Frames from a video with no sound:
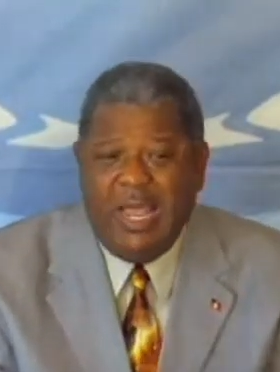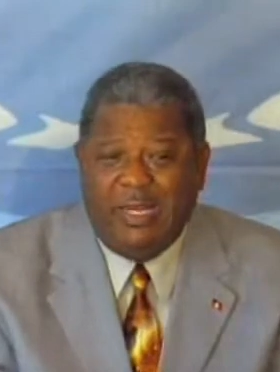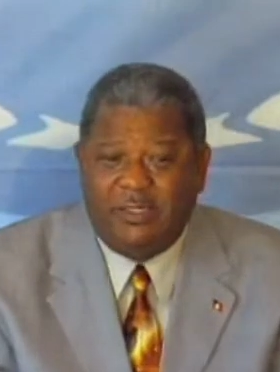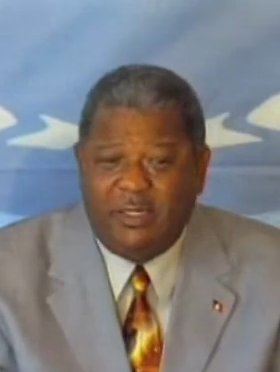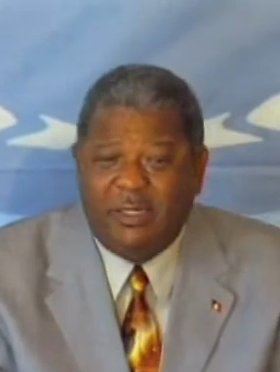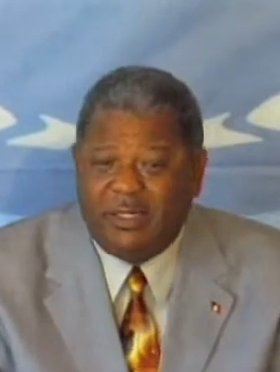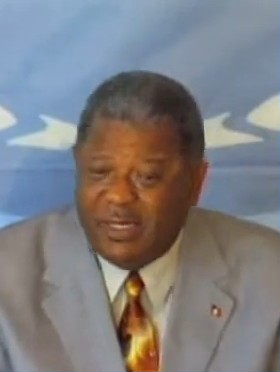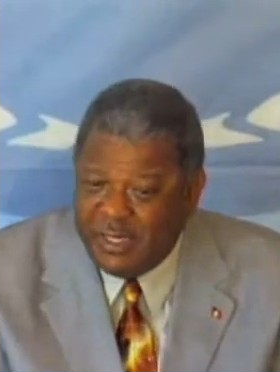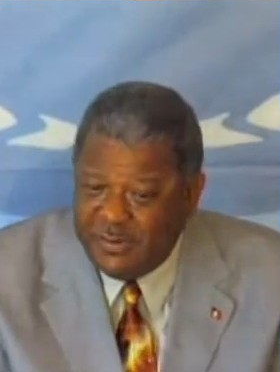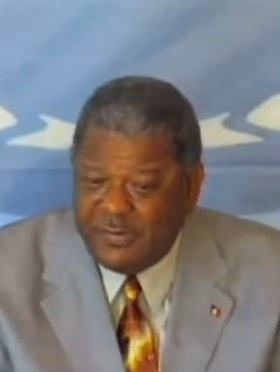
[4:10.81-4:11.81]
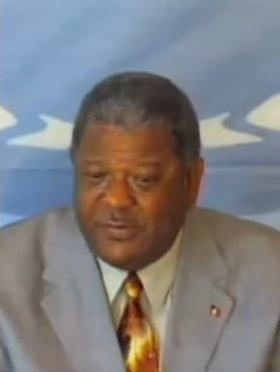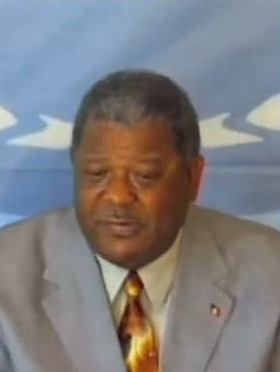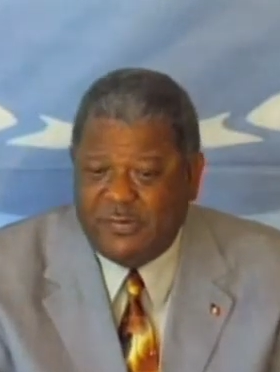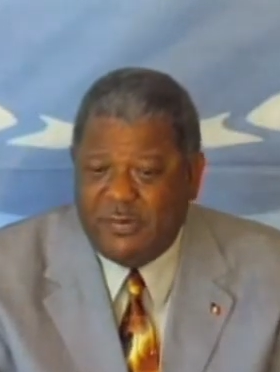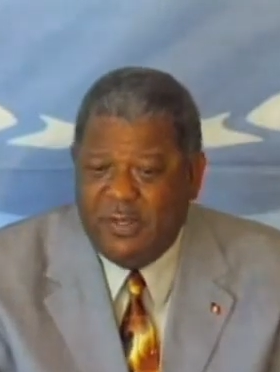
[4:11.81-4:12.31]
And it
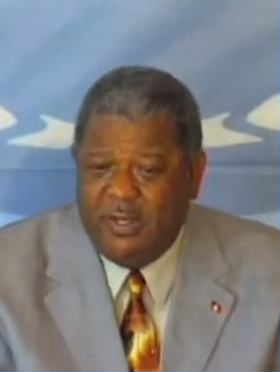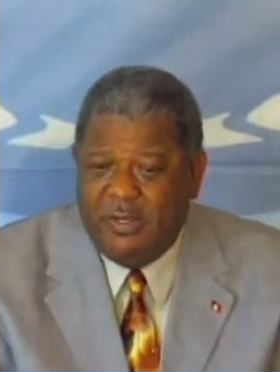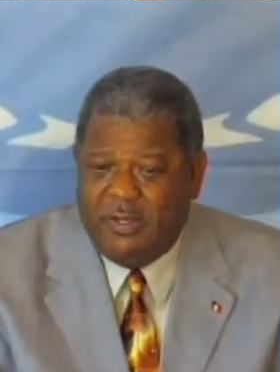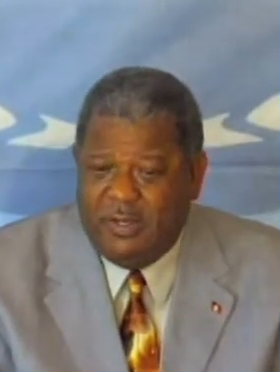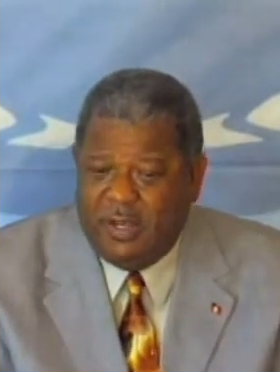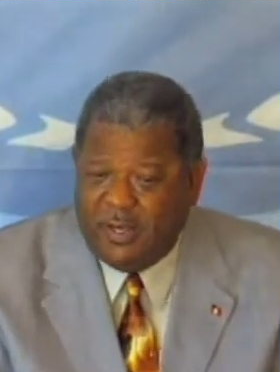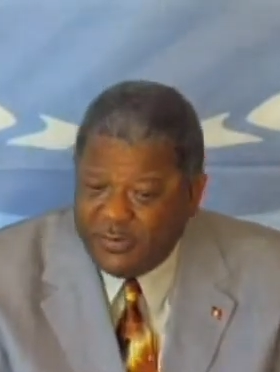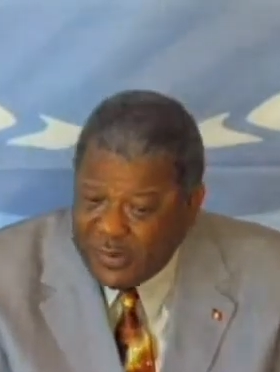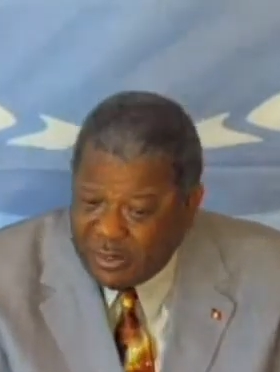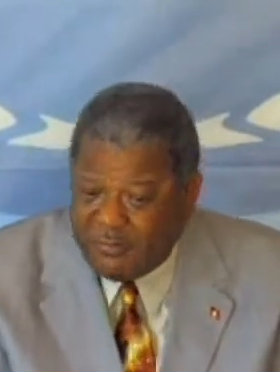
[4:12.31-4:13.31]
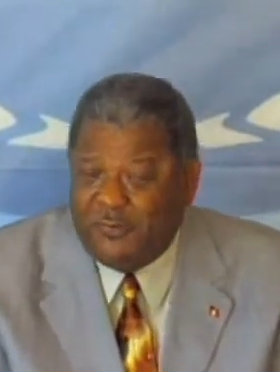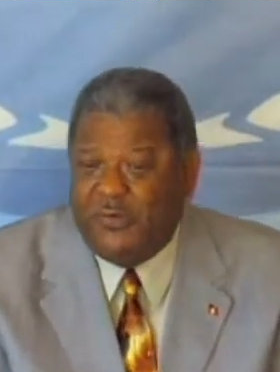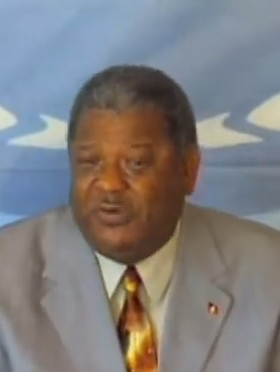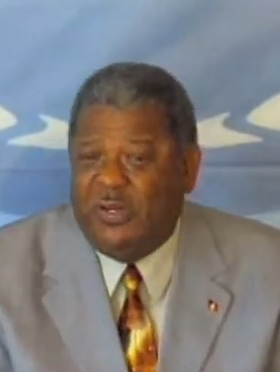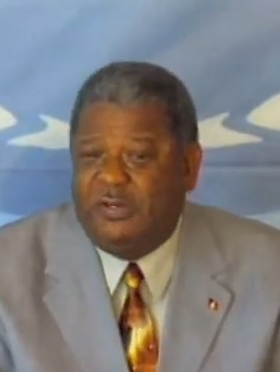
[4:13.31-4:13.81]
is
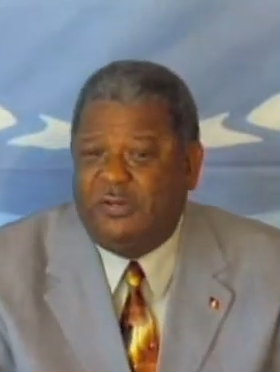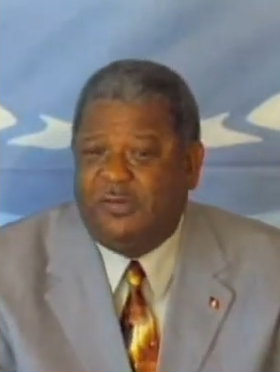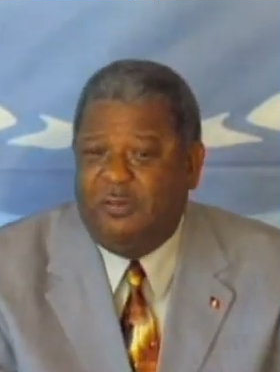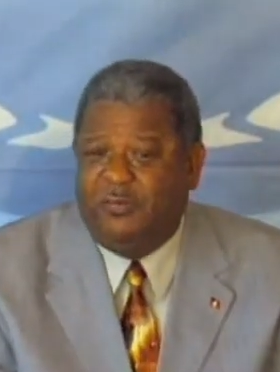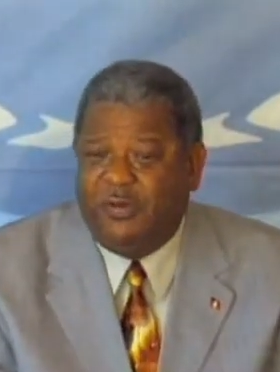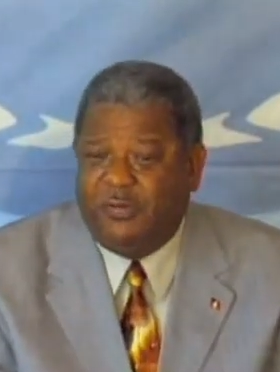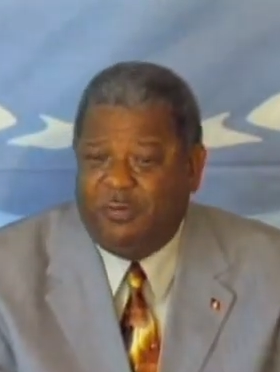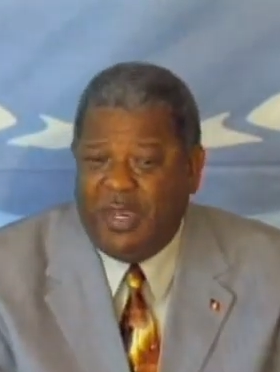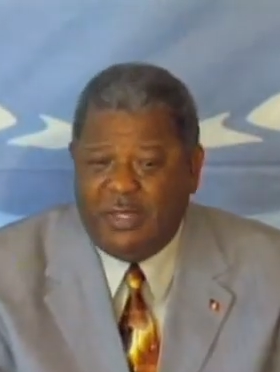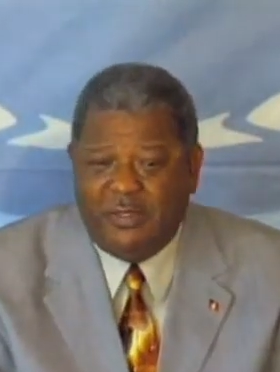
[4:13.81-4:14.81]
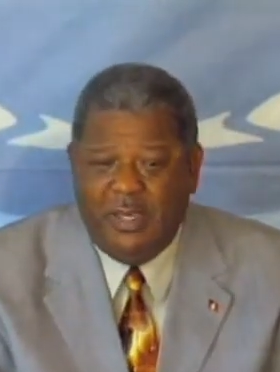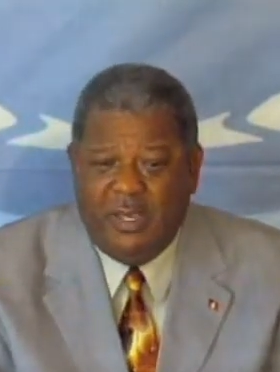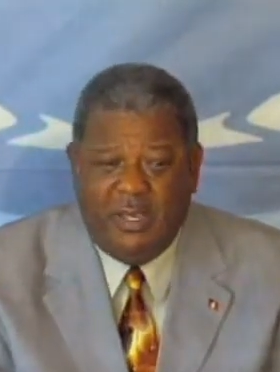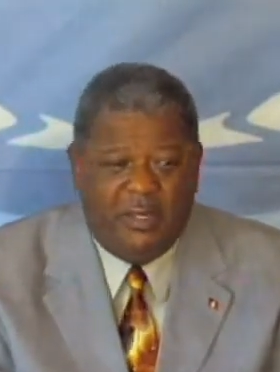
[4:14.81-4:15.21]
sacrificial to some respect.